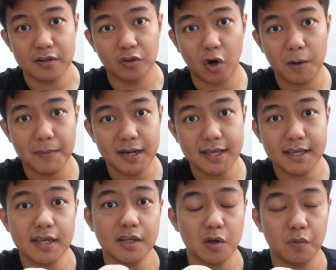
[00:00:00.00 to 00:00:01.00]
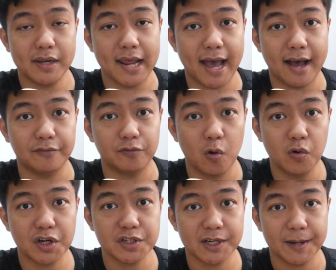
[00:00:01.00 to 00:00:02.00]
normally you would have
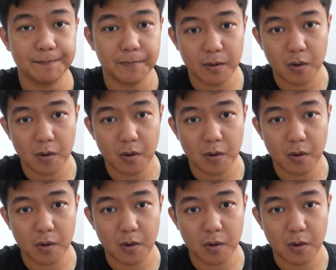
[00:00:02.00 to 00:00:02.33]
ownership